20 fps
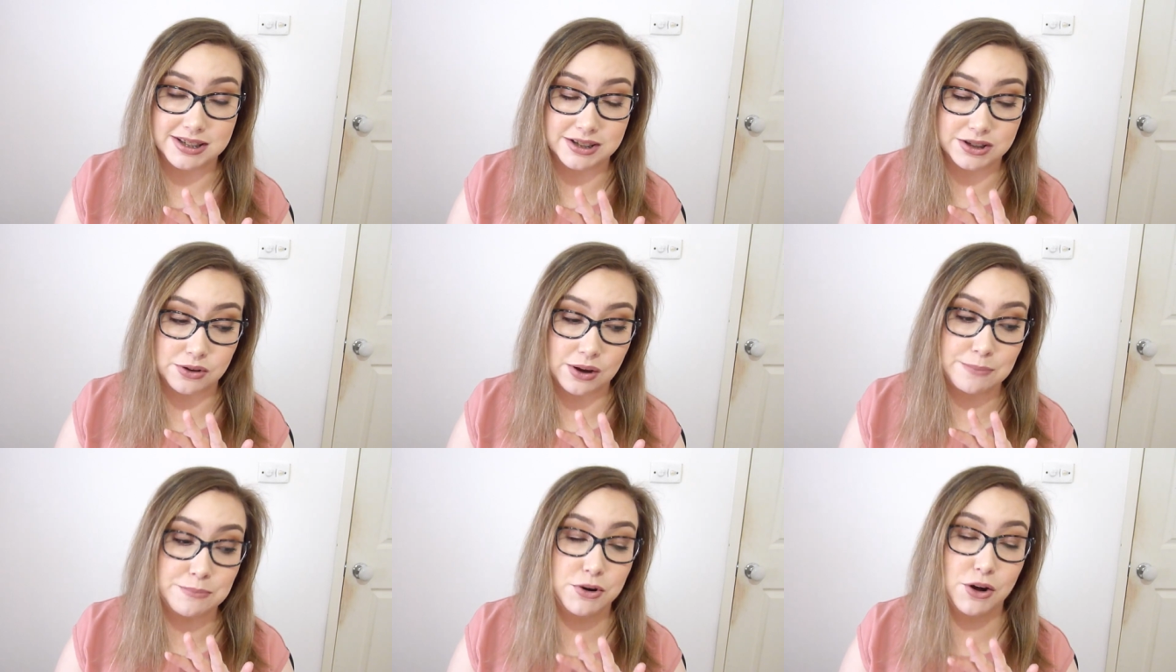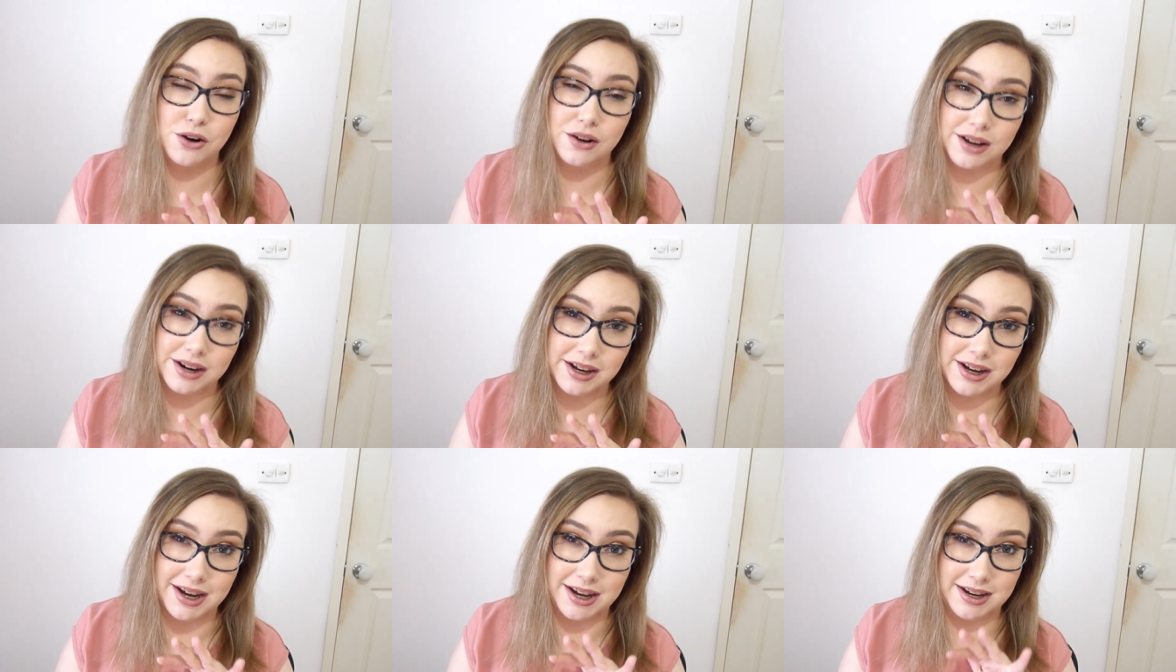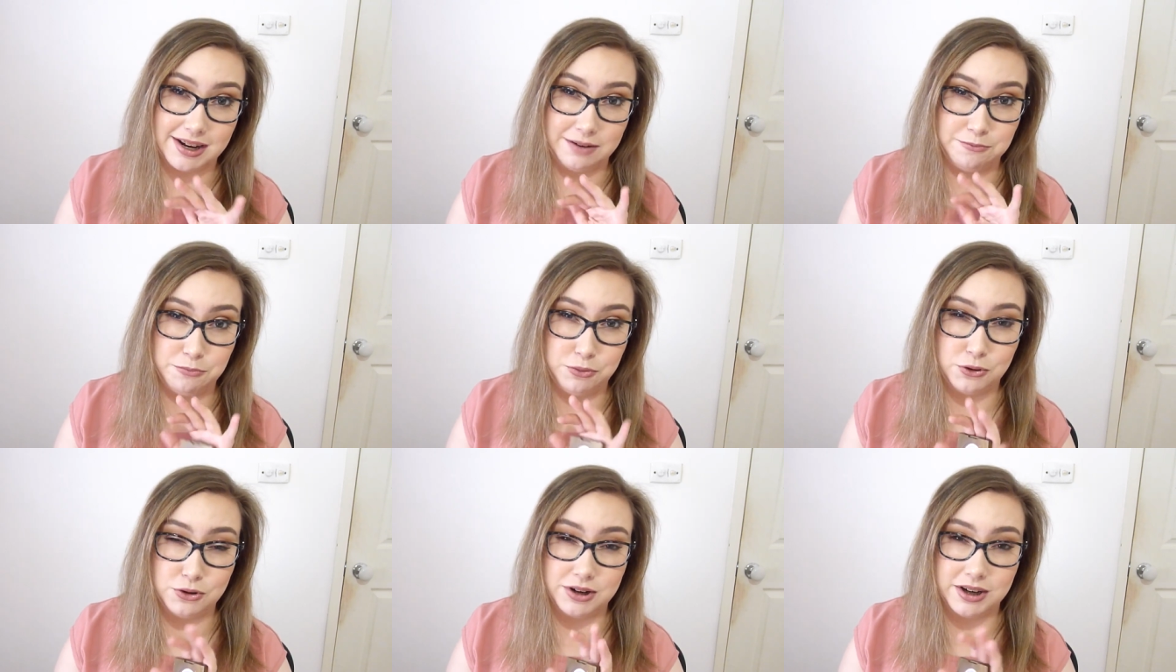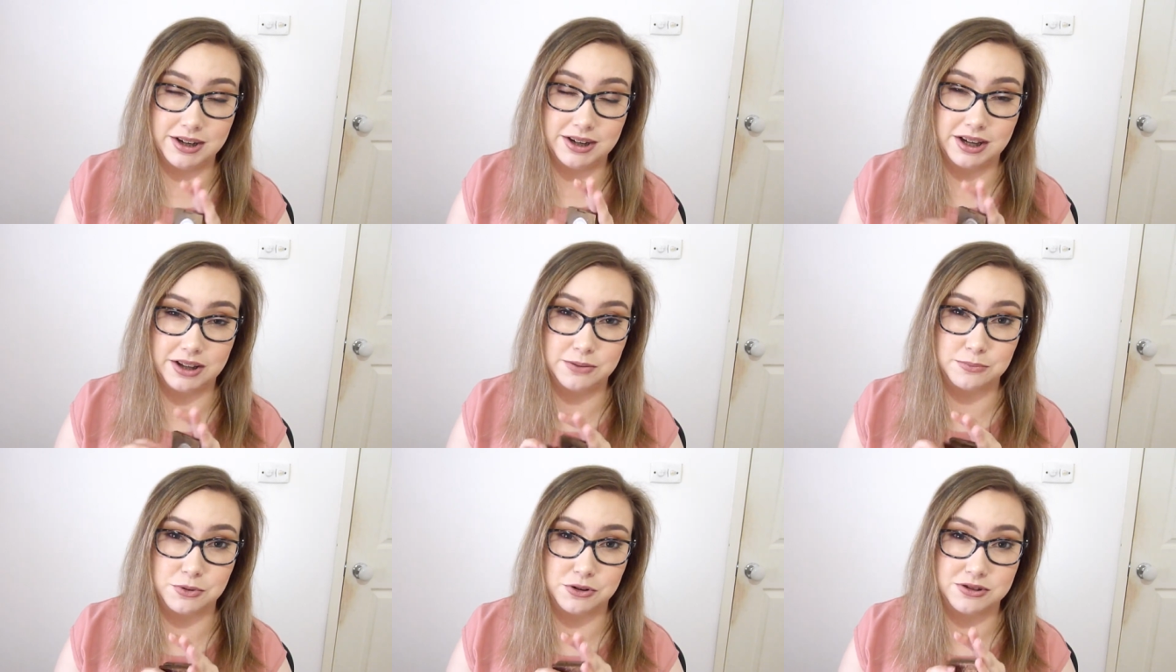so I'm not going to put
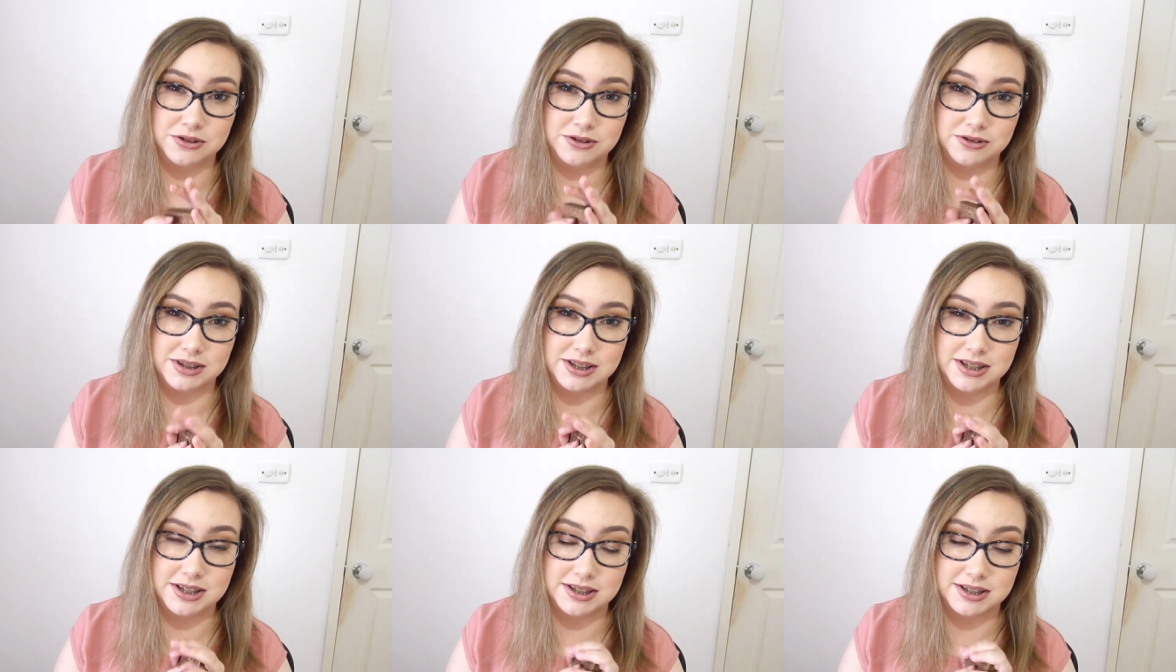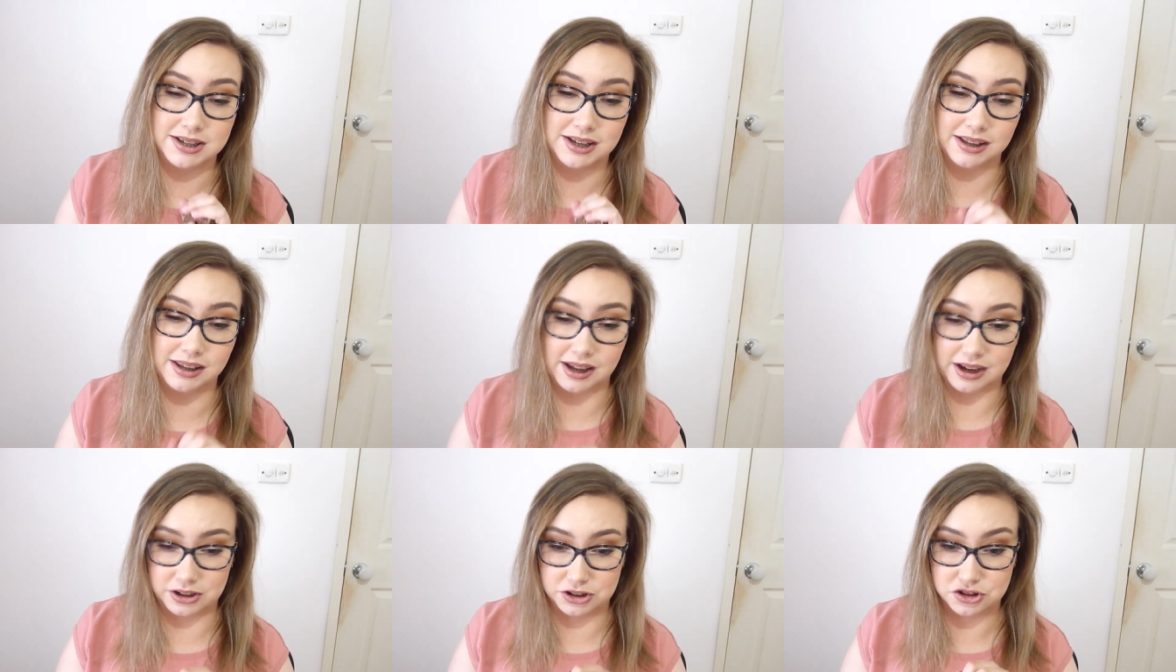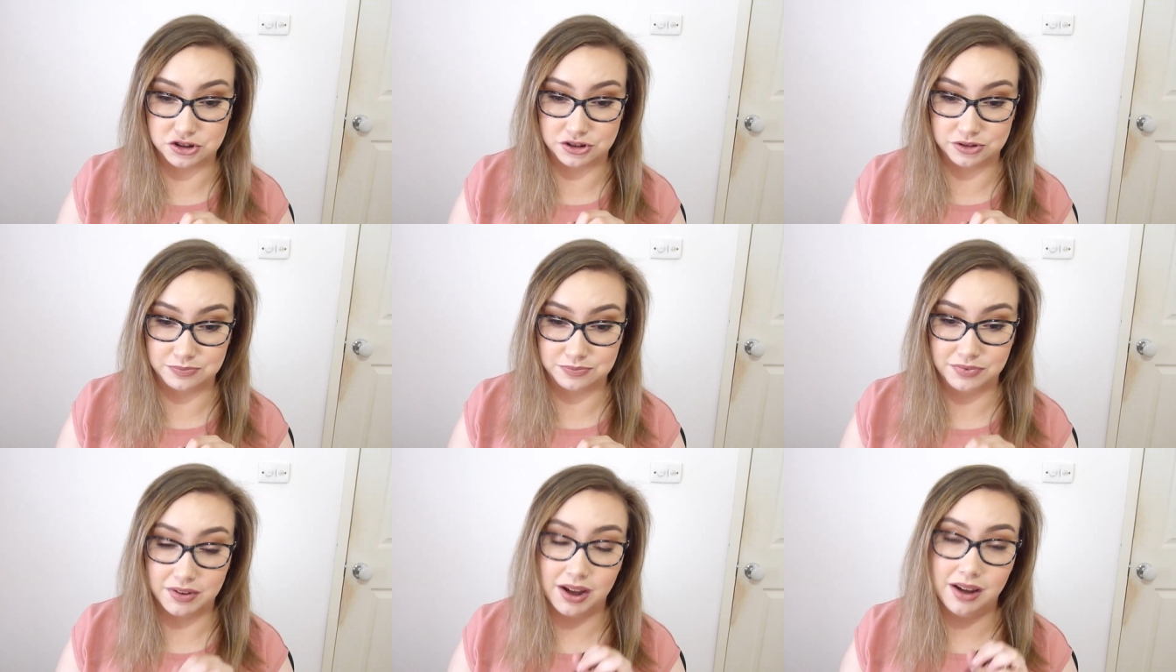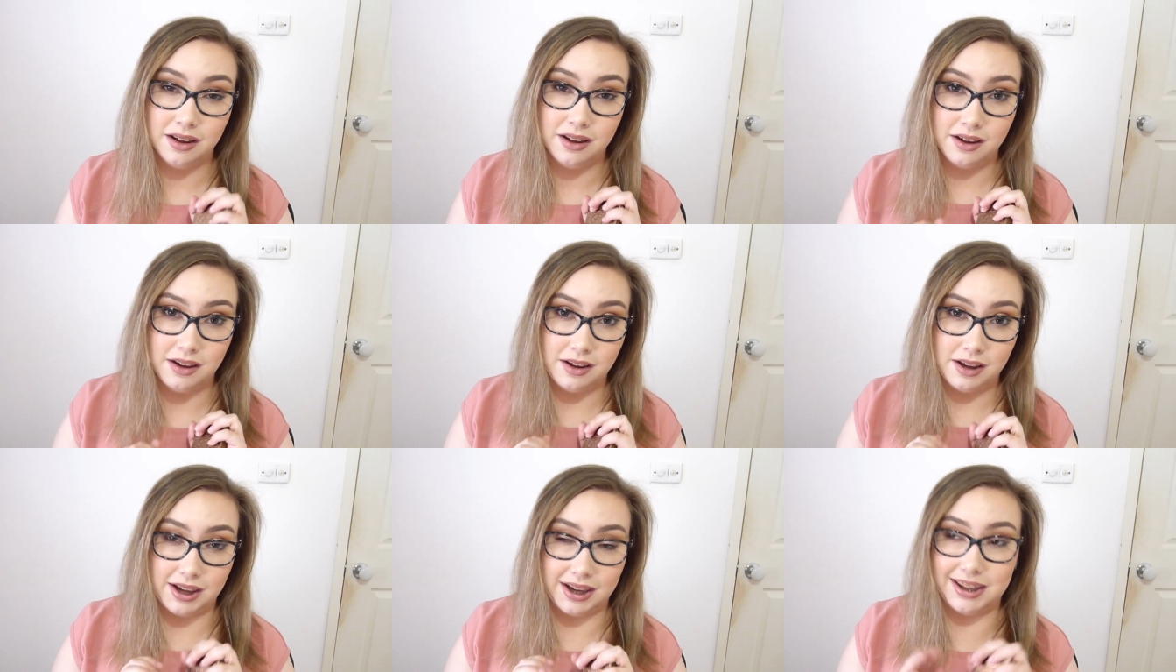another bronzer in this collection,
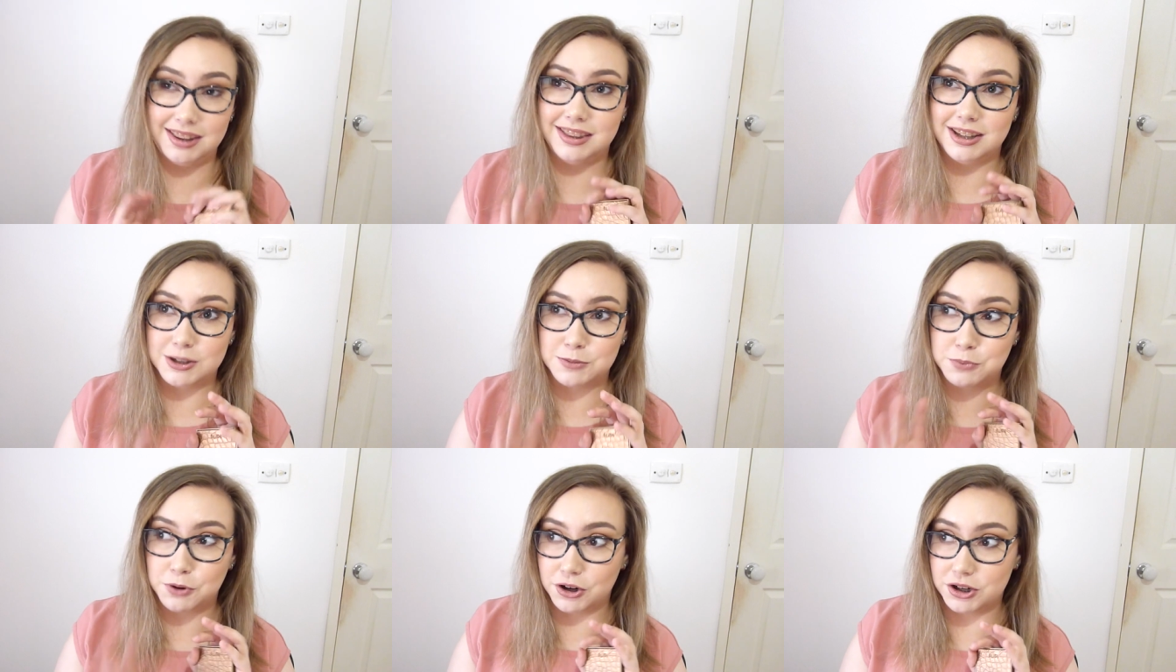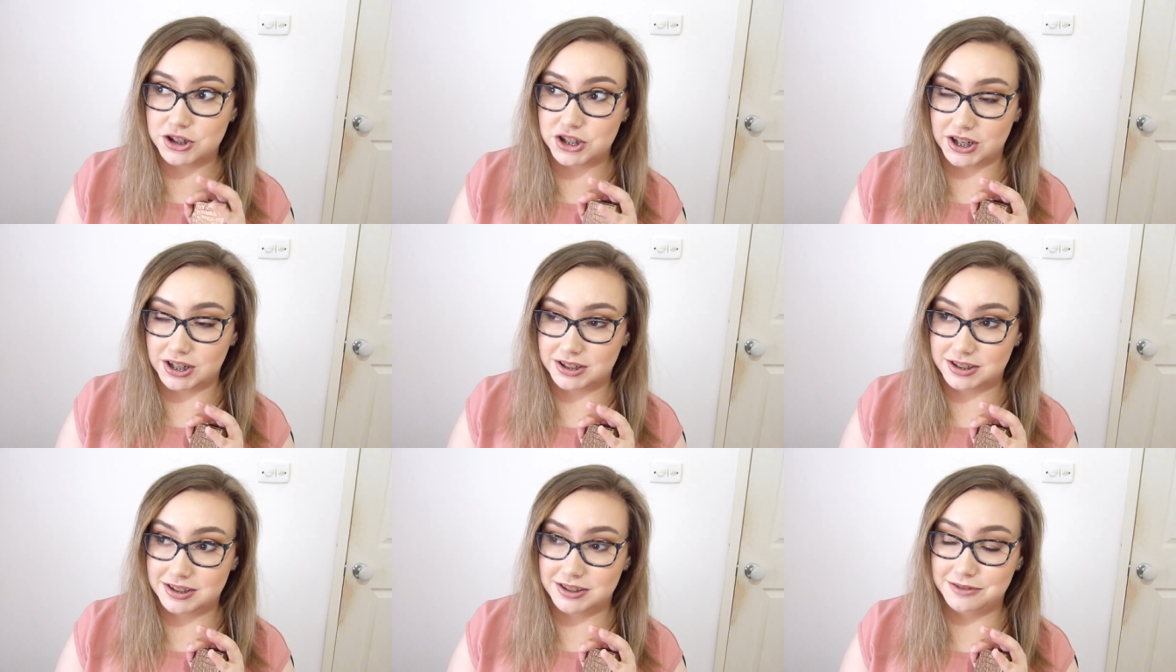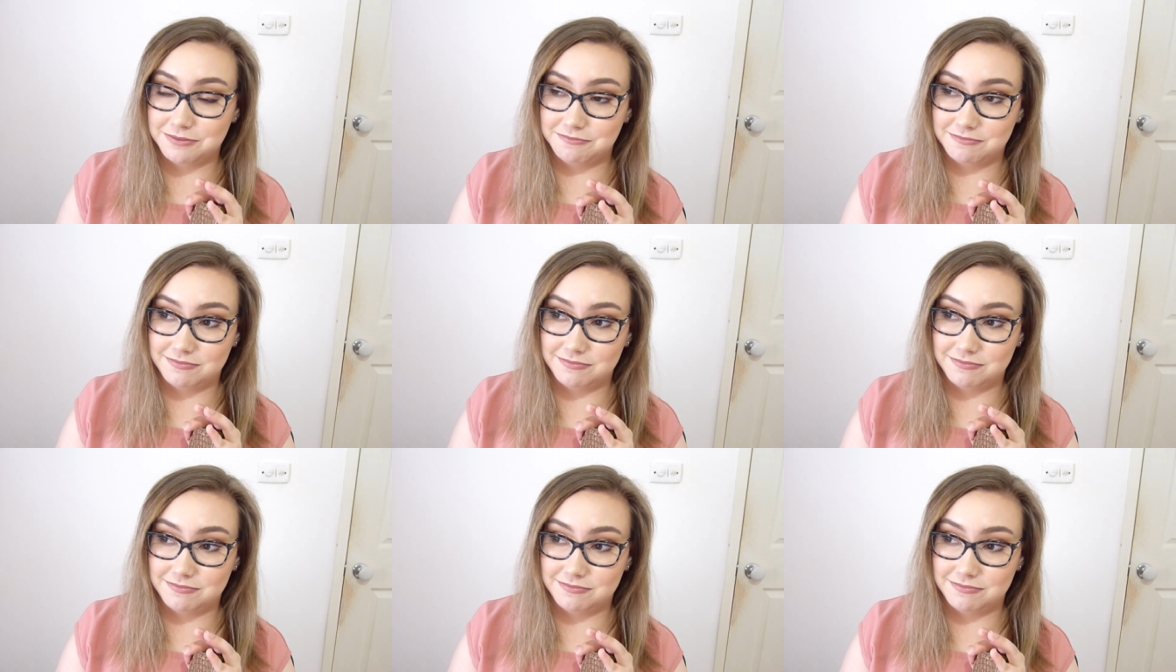in this project.